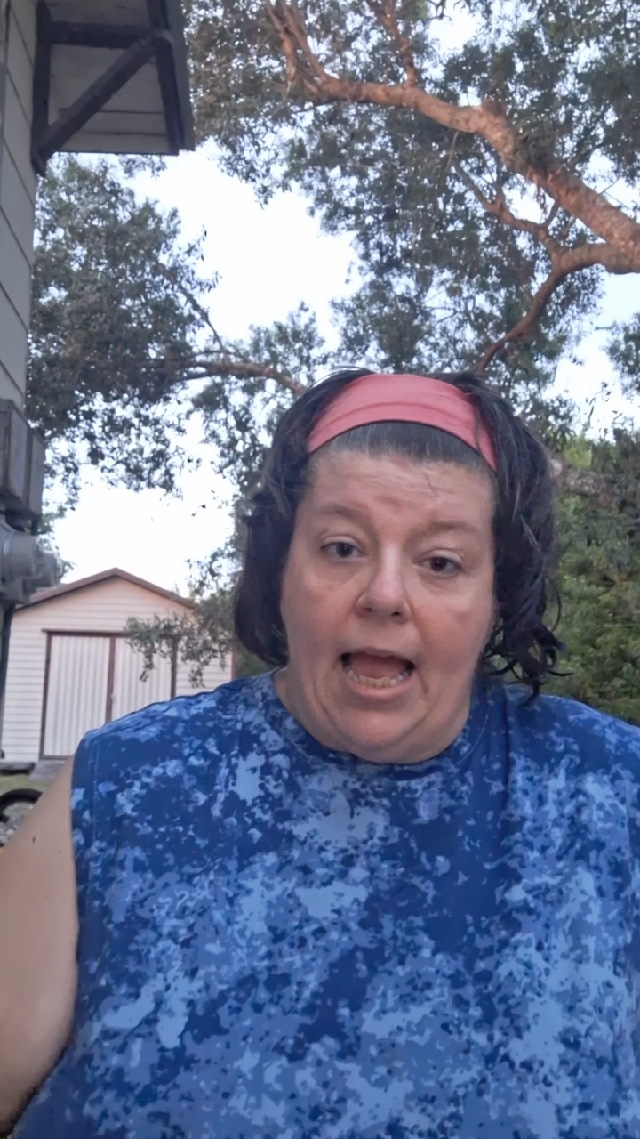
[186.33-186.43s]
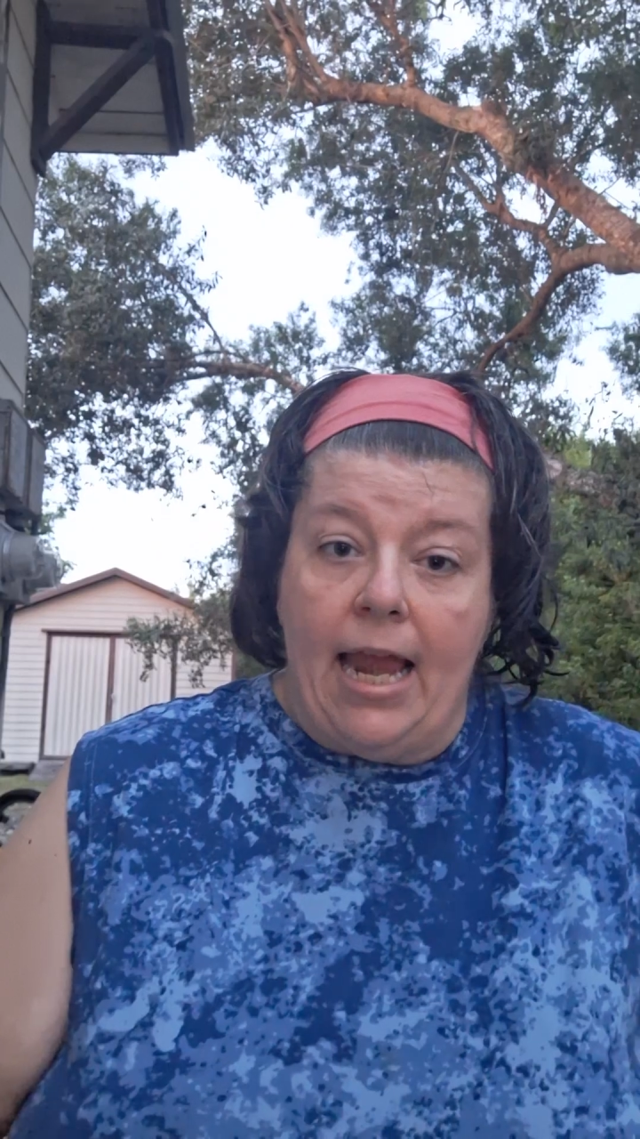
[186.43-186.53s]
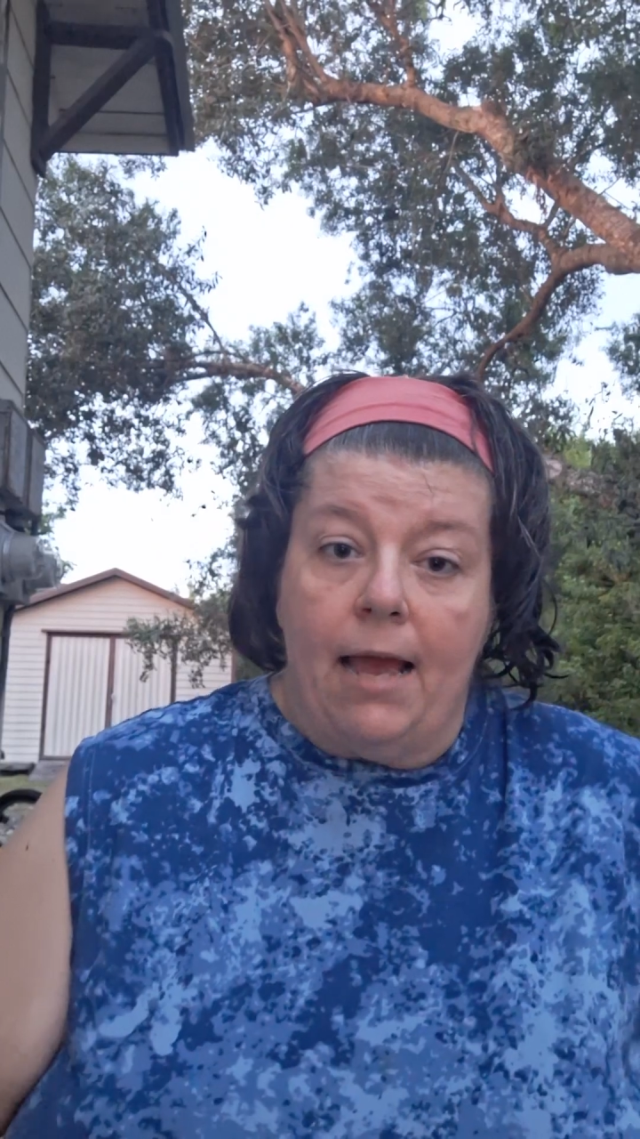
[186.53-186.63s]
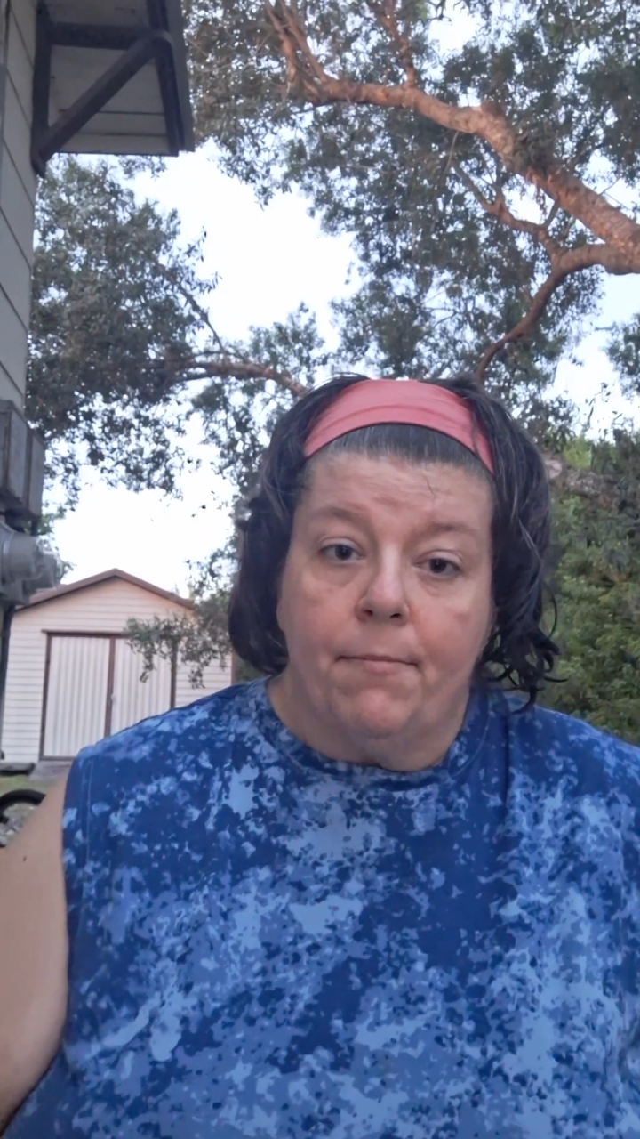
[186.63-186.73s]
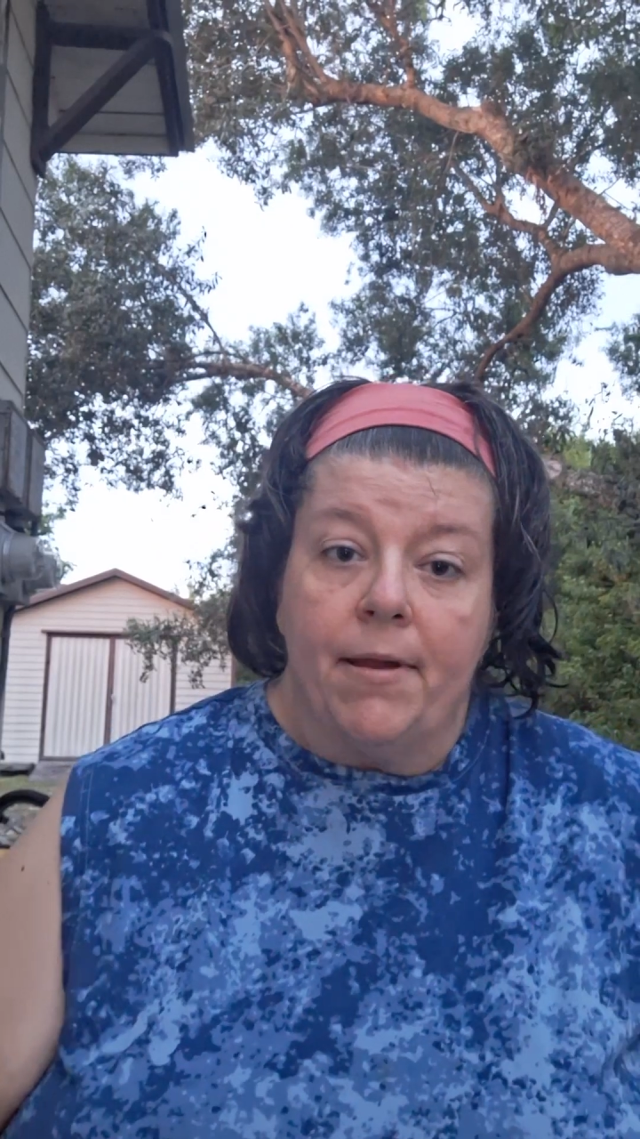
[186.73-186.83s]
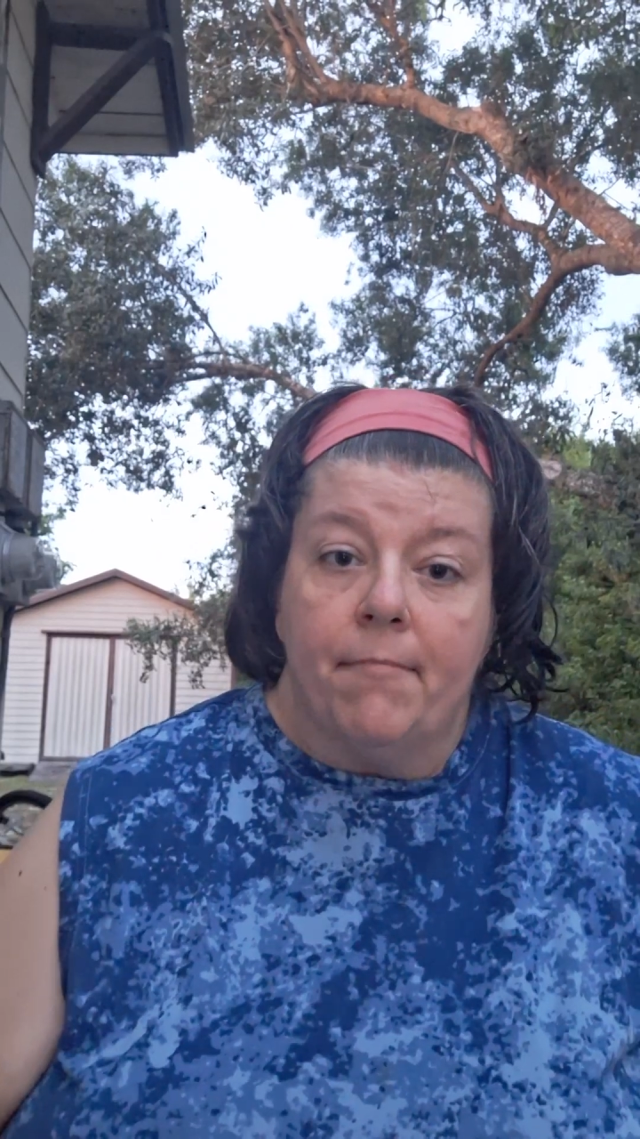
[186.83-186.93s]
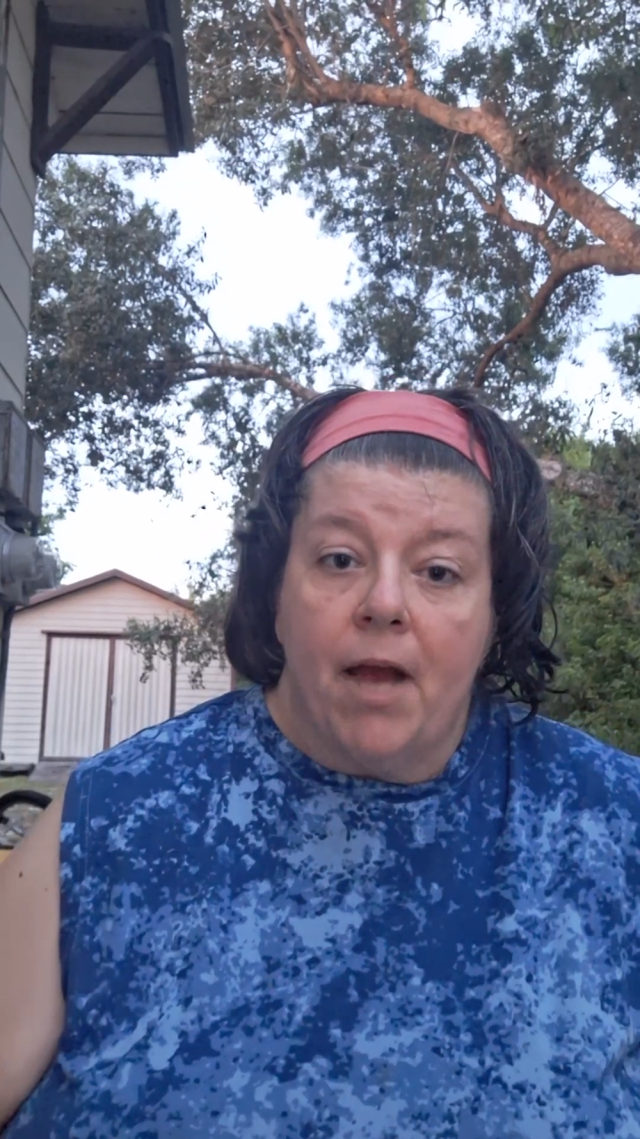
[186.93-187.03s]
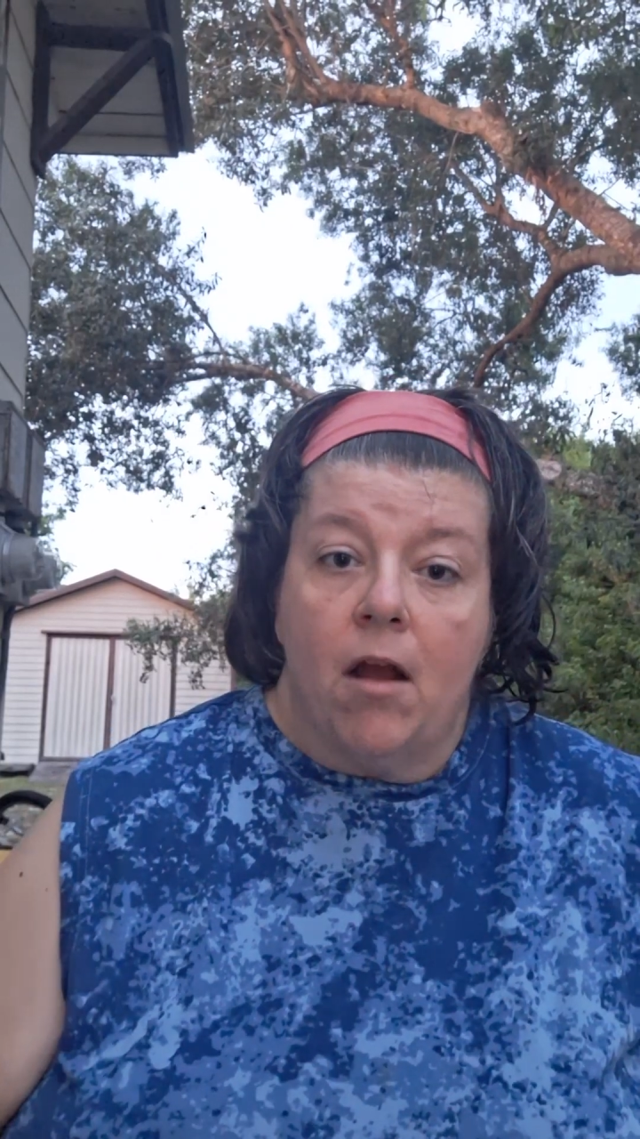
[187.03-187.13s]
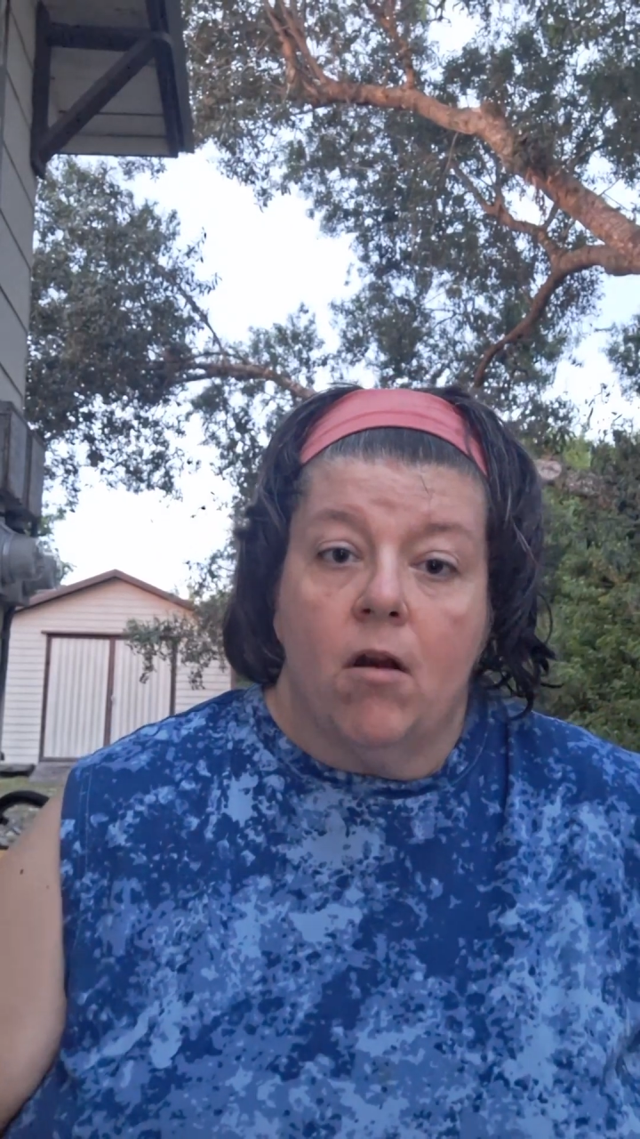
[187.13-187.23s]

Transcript: and I bend my